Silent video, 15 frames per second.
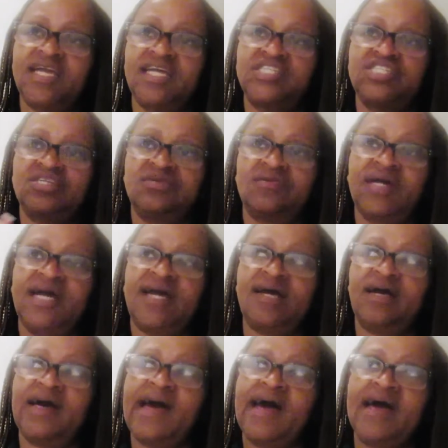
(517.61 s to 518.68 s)
I show
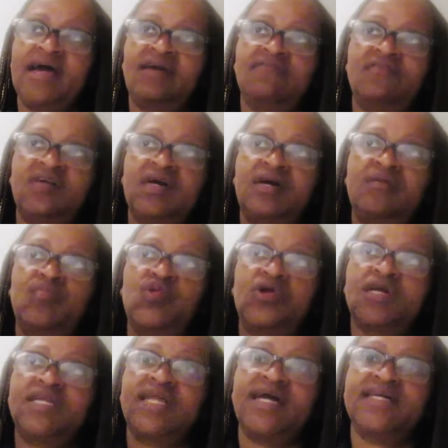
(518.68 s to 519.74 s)
how I've
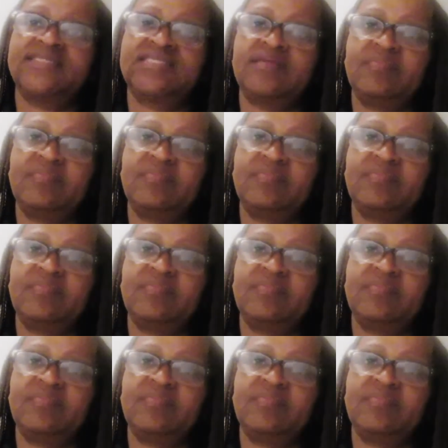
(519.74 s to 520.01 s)
organized